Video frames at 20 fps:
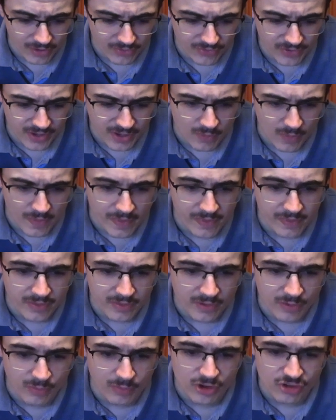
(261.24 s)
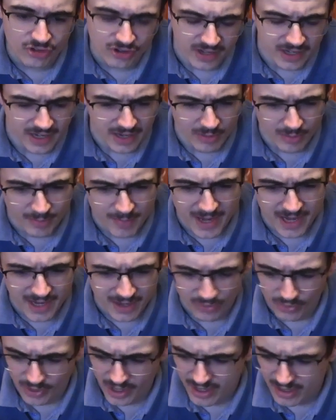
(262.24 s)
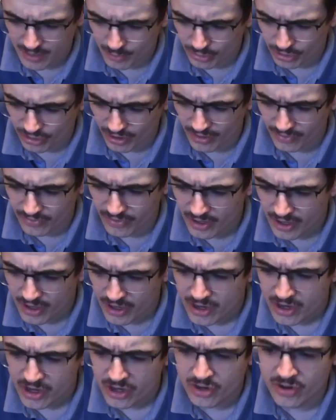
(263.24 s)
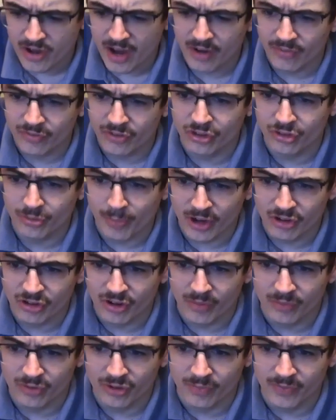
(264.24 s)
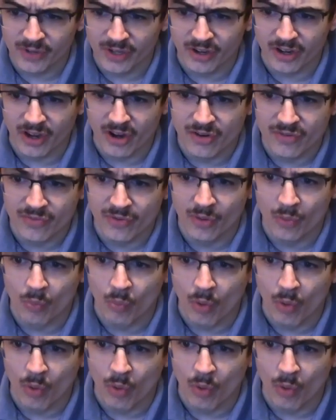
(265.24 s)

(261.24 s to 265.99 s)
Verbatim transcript: I think when originally they were making radium stuff, you'd have to smash up something like over